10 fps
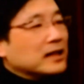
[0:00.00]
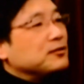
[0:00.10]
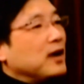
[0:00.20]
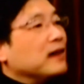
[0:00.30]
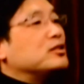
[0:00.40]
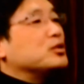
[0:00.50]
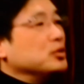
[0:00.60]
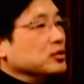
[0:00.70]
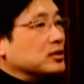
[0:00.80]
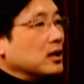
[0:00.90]
has 5
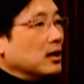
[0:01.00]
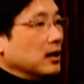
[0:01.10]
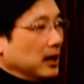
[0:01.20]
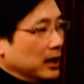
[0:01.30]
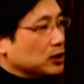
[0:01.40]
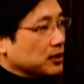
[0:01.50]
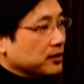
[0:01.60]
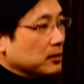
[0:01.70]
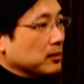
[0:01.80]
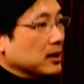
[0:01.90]
screws on each
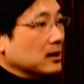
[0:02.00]
of them.